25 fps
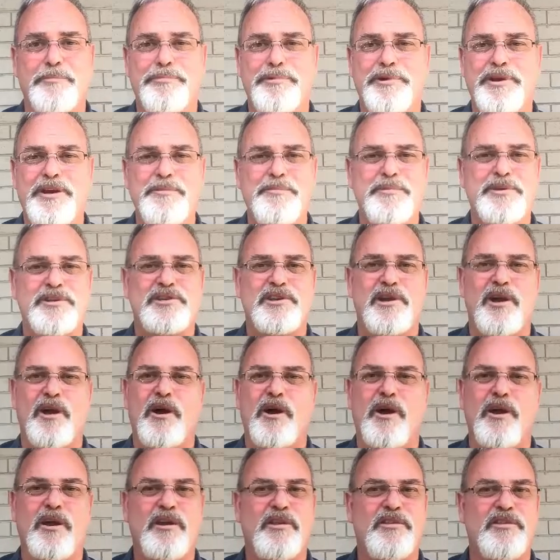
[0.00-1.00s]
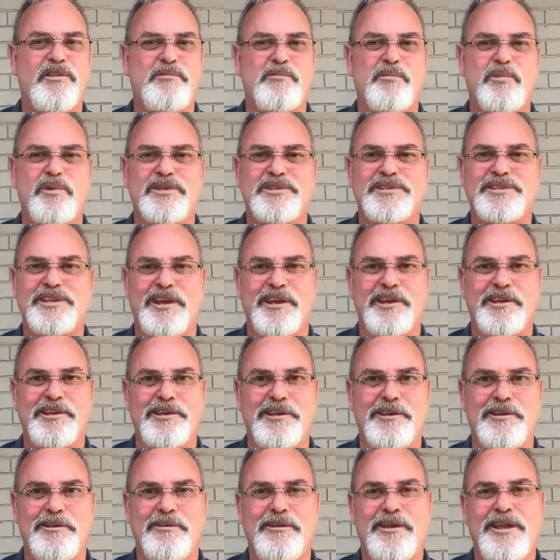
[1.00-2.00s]
pretty much all of them will tell
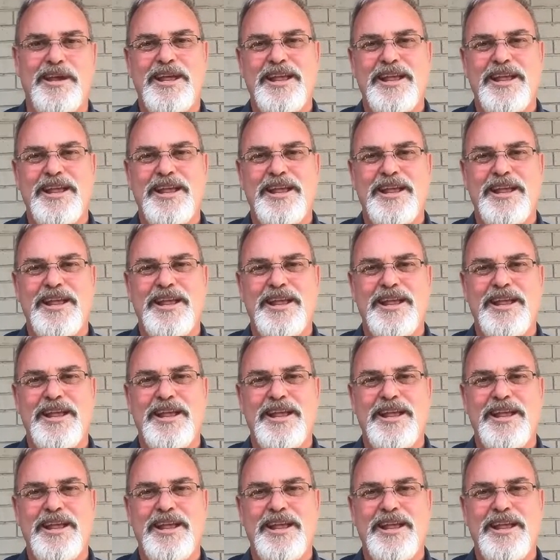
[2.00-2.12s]
you